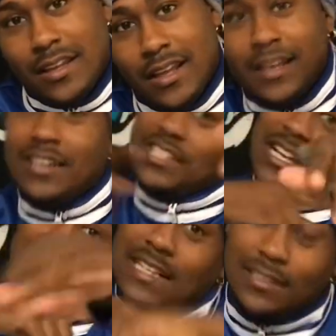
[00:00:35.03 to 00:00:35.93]
Yeah,
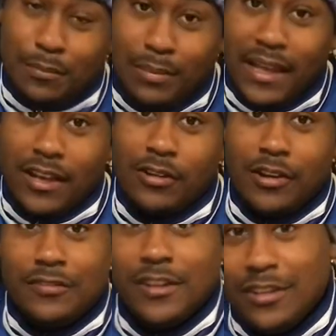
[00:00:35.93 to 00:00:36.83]
shouts out to Blake
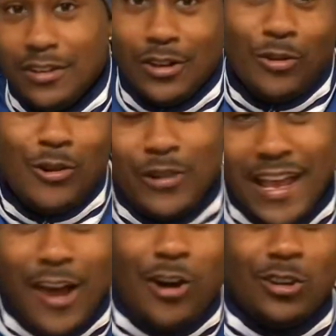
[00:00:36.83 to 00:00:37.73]
Griffin,
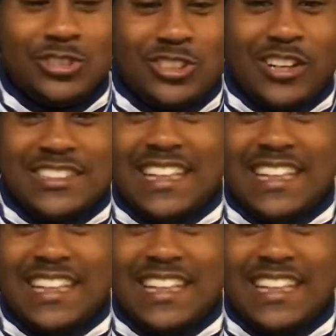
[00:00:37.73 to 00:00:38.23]
on that all-star